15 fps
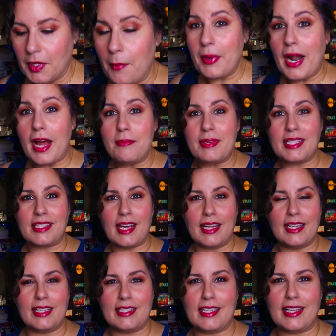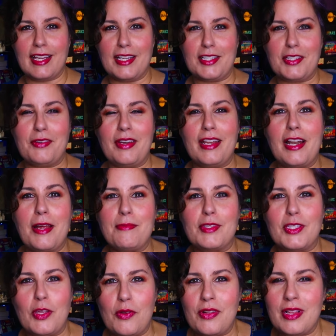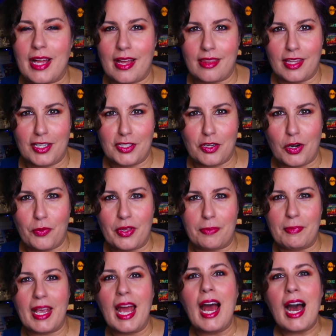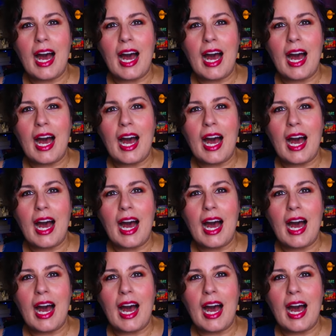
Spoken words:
But I'm excited to get to it. I'm so glad that you're with me.